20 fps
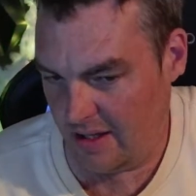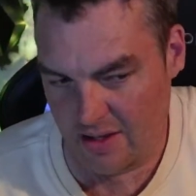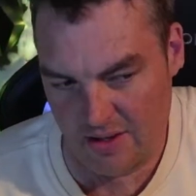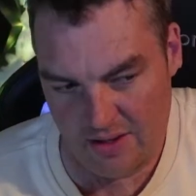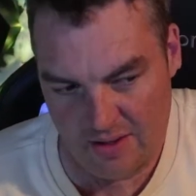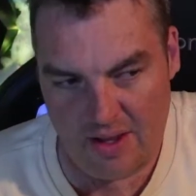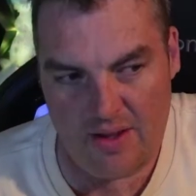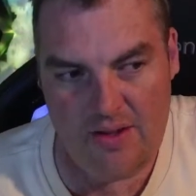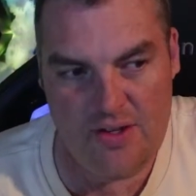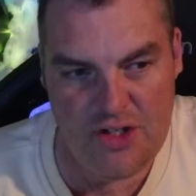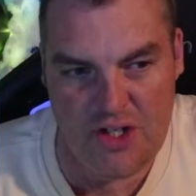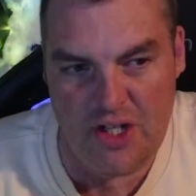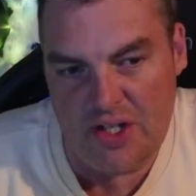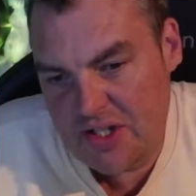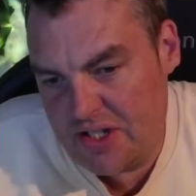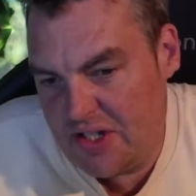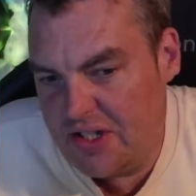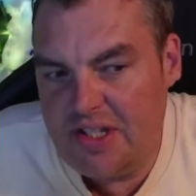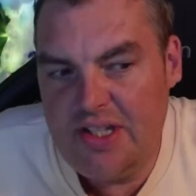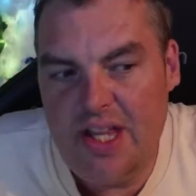so
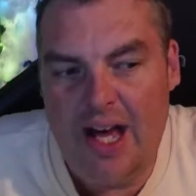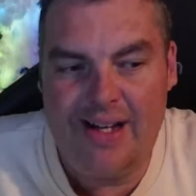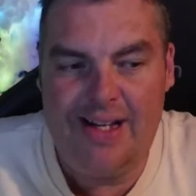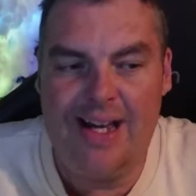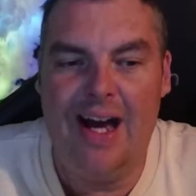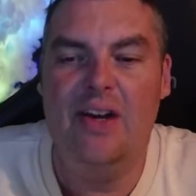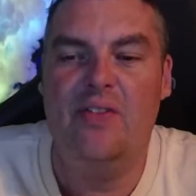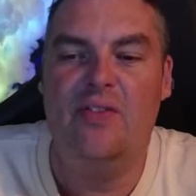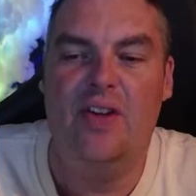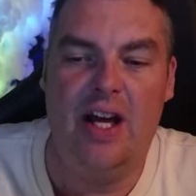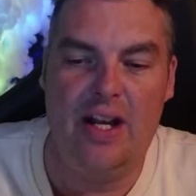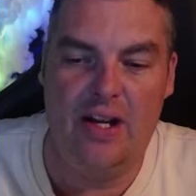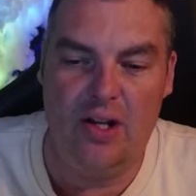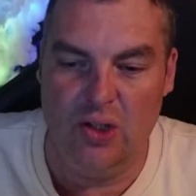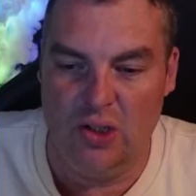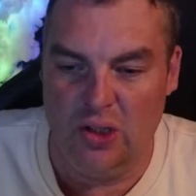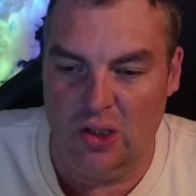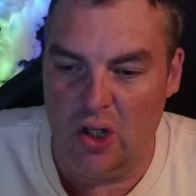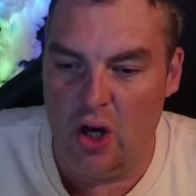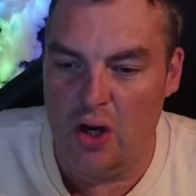there's that kind of like
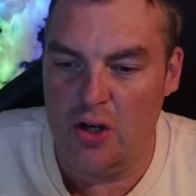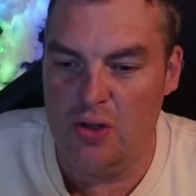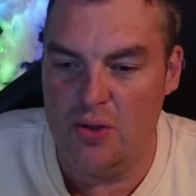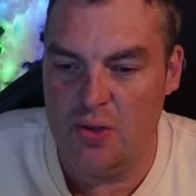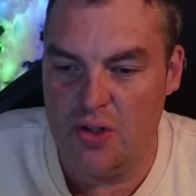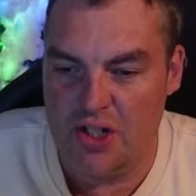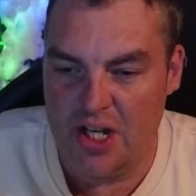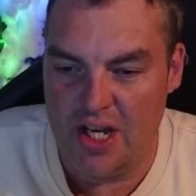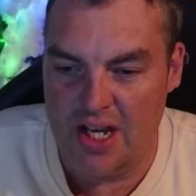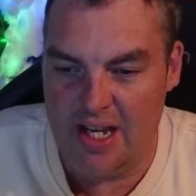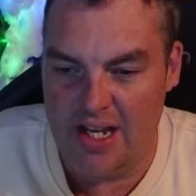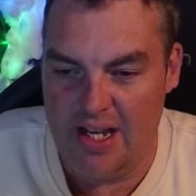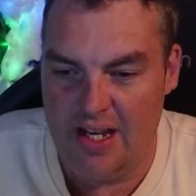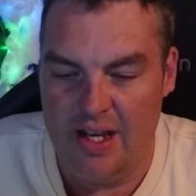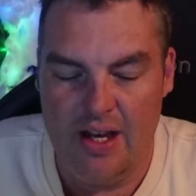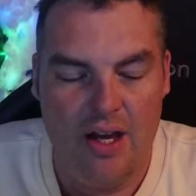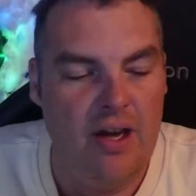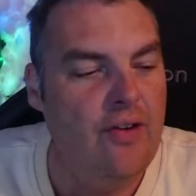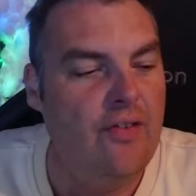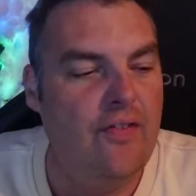loyalty
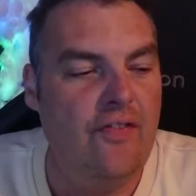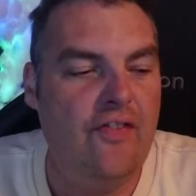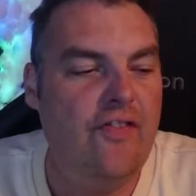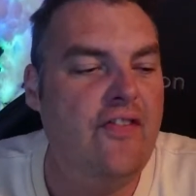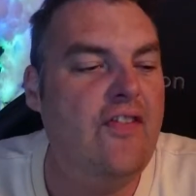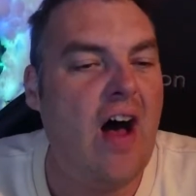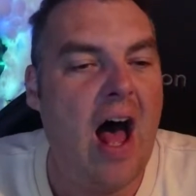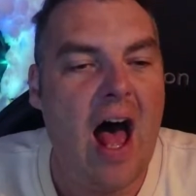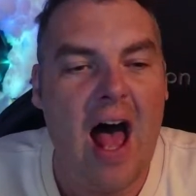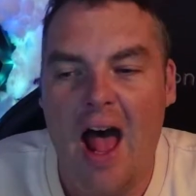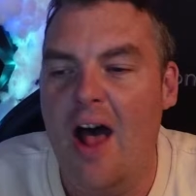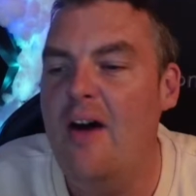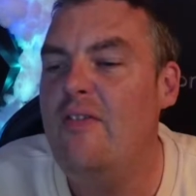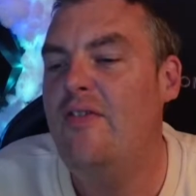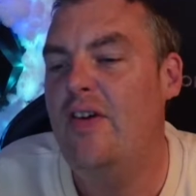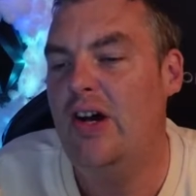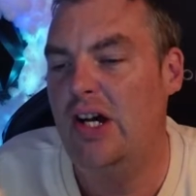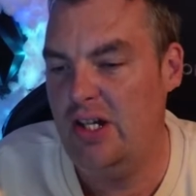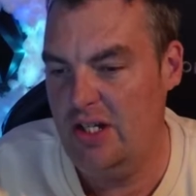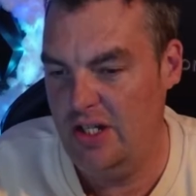
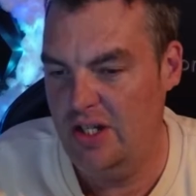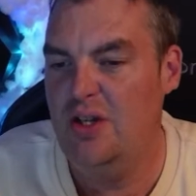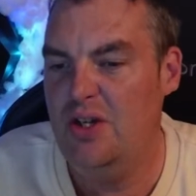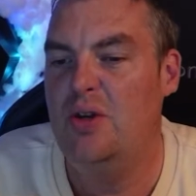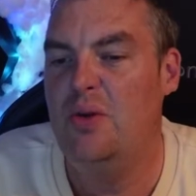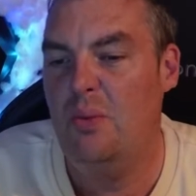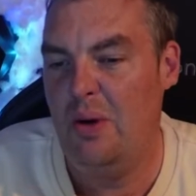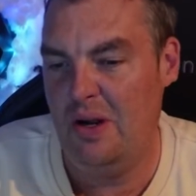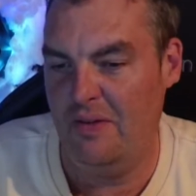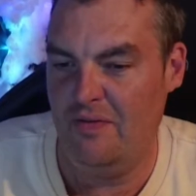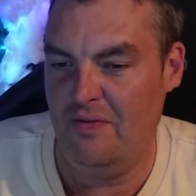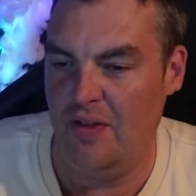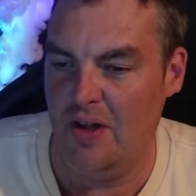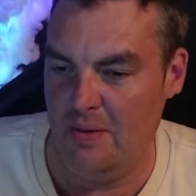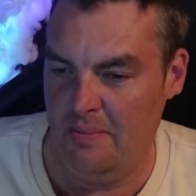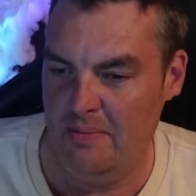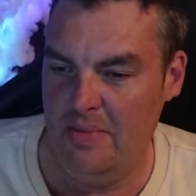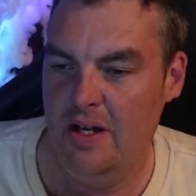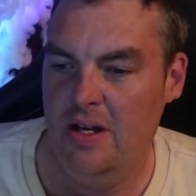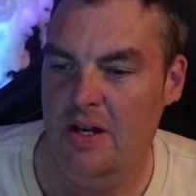forever with
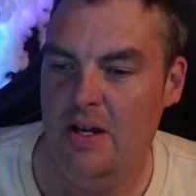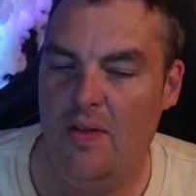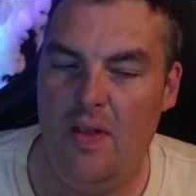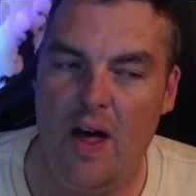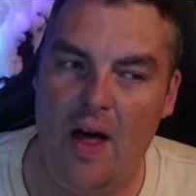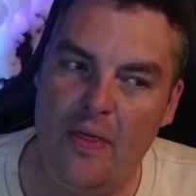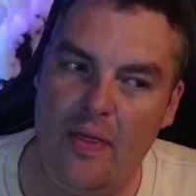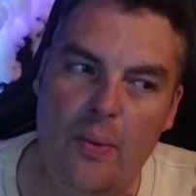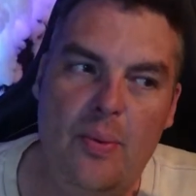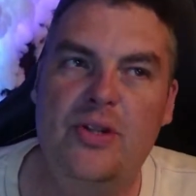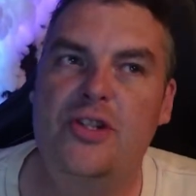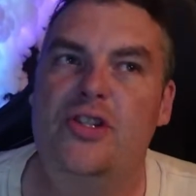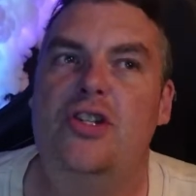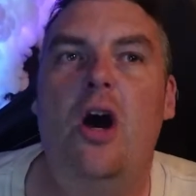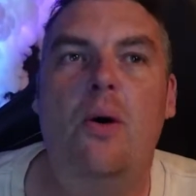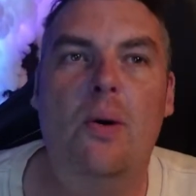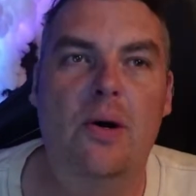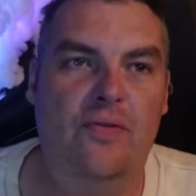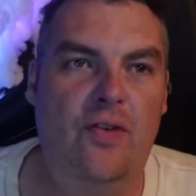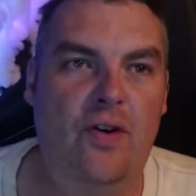them that there was
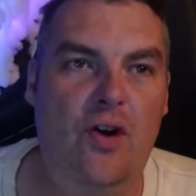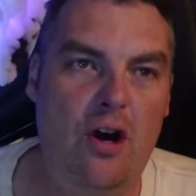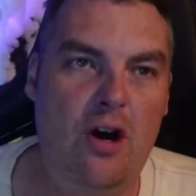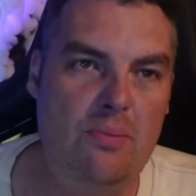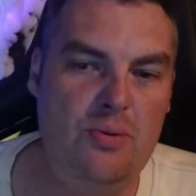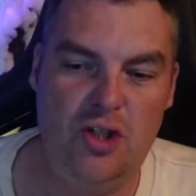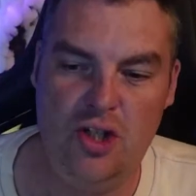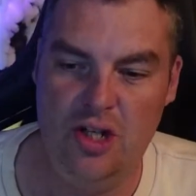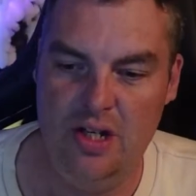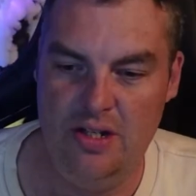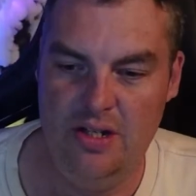no other option.